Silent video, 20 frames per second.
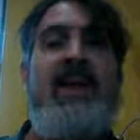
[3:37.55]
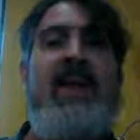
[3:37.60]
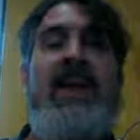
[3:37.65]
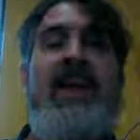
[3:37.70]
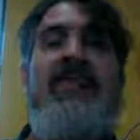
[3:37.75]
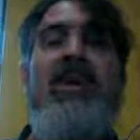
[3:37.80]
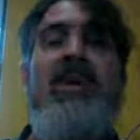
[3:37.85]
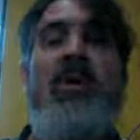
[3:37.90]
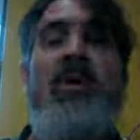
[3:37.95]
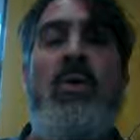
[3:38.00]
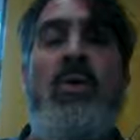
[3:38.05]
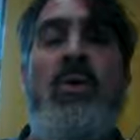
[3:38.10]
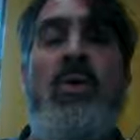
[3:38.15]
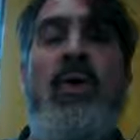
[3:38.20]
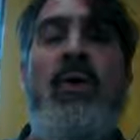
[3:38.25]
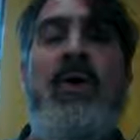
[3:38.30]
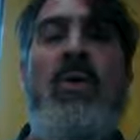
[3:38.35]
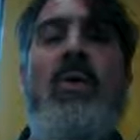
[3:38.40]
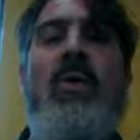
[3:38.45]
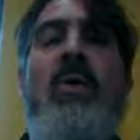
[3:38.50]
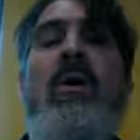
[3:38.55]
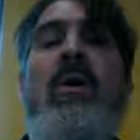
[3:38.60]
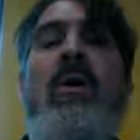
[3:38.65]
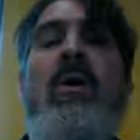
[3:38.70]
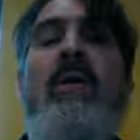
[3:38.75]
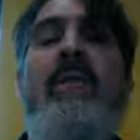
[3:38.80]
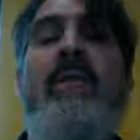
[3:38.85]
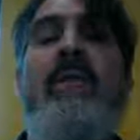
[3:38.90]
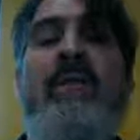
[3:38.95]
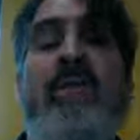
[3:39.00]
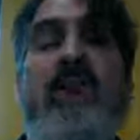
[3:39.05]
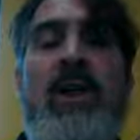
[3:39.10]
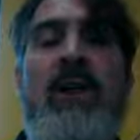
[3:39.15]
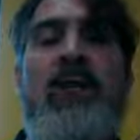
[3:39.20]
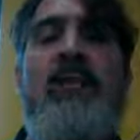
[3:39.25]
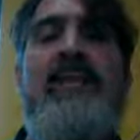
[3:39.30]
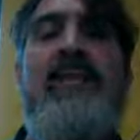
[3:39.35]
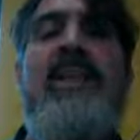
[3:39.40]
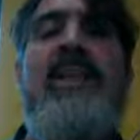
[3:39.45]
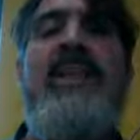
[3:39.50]
and the oil
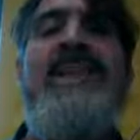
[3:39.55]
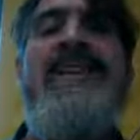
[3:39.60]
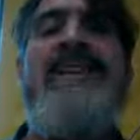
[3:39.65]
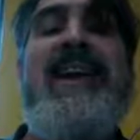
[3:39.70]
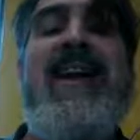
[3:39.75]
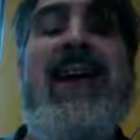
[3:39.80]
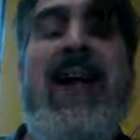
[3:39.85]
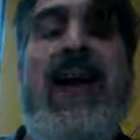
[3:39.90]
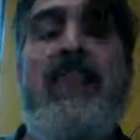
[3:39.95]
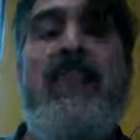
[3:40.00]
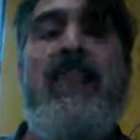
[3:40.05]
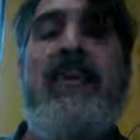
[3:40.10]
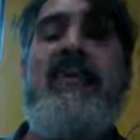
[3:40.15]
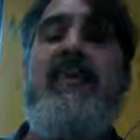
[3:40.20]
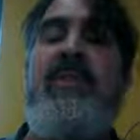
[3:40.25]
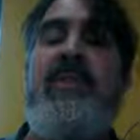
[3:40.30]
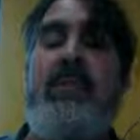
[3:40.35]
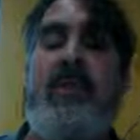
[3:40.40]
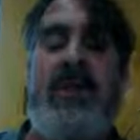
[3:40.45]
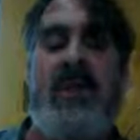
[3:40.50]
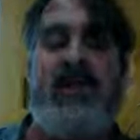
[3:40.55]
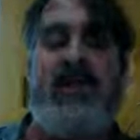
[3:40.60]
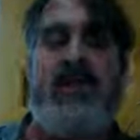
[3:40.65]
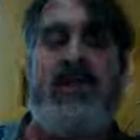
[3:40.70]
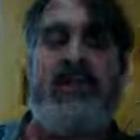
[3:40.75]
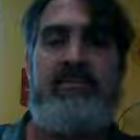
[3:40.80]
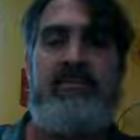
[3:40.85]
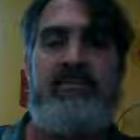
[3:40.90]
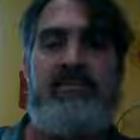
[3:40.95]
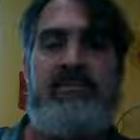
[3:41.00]
floats on top of the water.